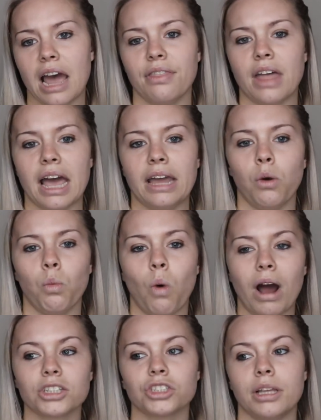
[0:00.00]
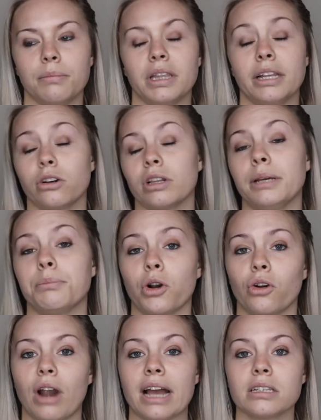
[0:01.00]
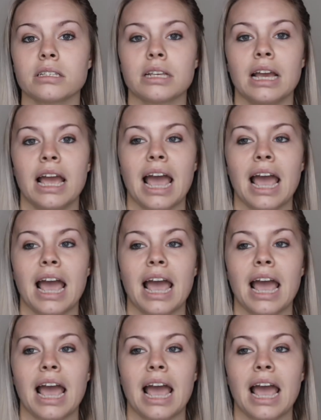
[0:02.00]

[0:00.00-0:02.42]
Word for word: and then watch them literally progress,